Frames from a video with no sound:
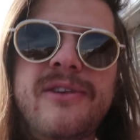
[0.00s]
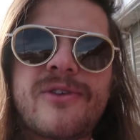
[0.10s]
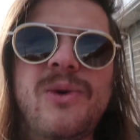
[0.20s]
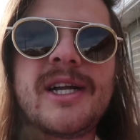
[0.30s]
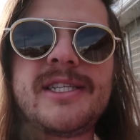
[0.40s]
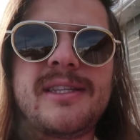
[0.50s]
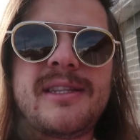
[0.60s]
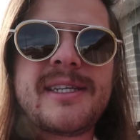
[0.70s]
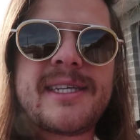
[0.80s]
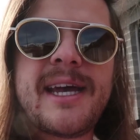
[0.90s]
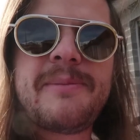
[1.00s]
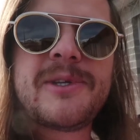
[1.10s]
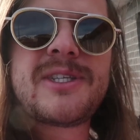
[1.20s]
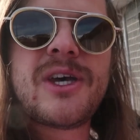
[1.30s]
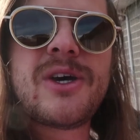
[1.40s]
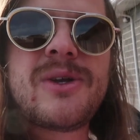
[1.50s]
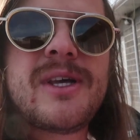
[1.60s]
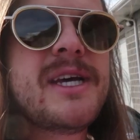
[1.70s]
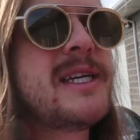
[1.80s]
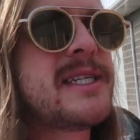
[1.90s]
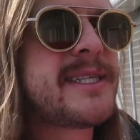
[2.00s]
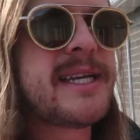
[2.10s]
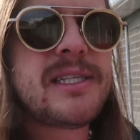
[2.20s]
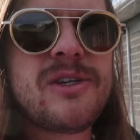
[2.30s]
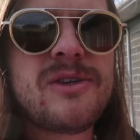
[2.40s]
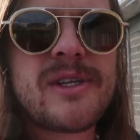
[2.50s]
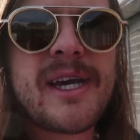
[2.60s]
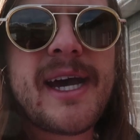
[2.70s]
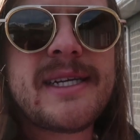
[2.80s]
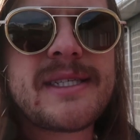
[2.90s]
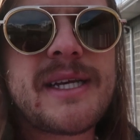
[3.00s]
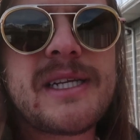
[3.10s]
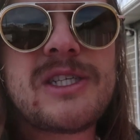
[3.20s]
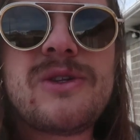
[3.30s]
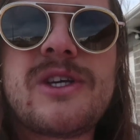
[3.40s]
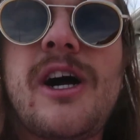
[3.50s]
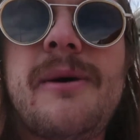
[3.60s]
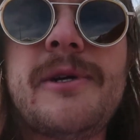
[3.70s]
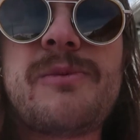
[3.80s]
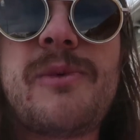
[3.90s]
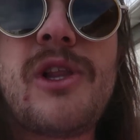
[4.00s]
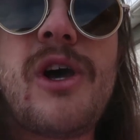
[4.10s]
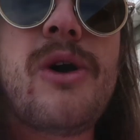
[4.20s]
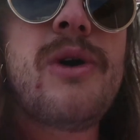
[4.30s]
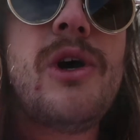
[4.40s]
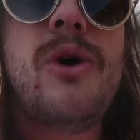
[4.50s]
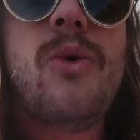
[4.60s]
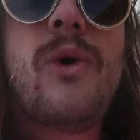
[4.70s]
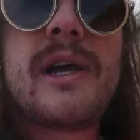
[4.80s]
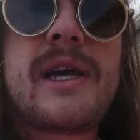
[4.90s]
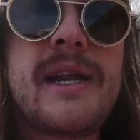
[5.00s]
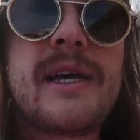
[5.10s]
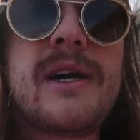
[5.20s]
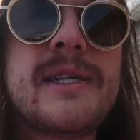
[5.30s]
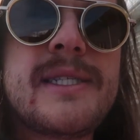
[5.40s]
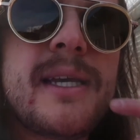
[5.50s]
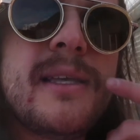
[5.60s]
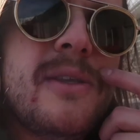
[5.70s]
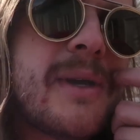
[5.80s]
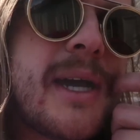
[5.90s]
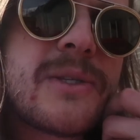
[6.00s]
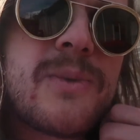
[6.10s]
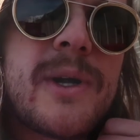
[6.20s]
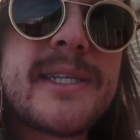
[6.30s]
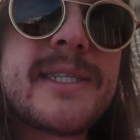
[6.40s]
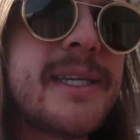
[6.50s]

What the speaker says: thanks for watching this episode. Stay tuned, guys. Let us know in the comments below what kind of content you guys want to